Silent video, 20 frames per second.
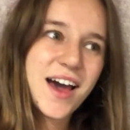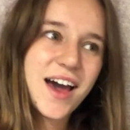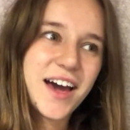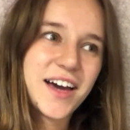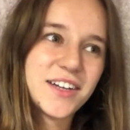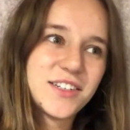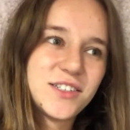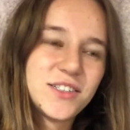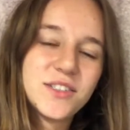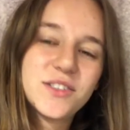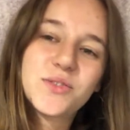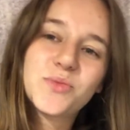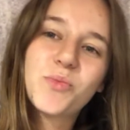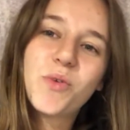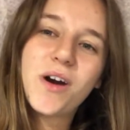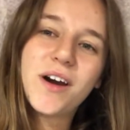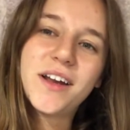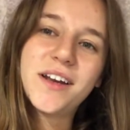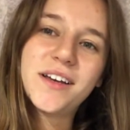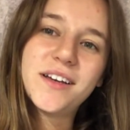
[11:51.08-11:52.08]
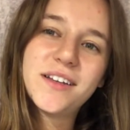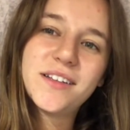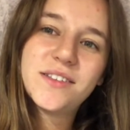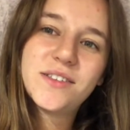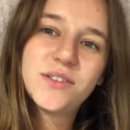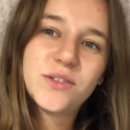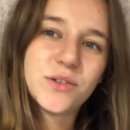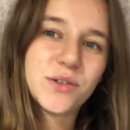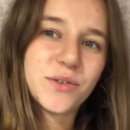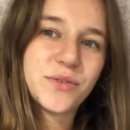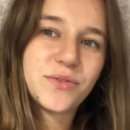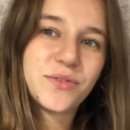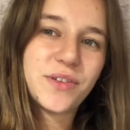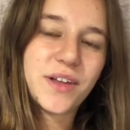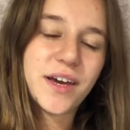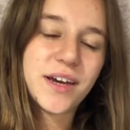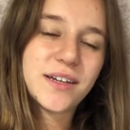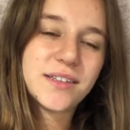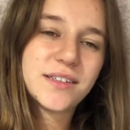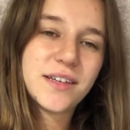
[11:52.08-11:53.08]
I just wanted to
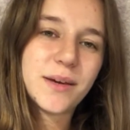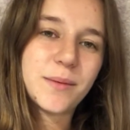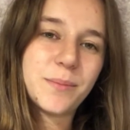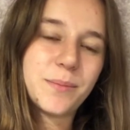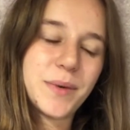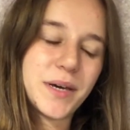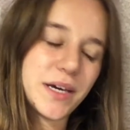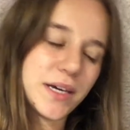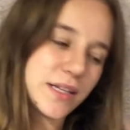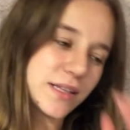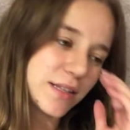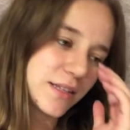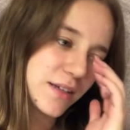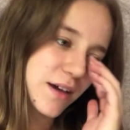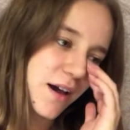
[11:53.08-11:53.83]
reflect a bit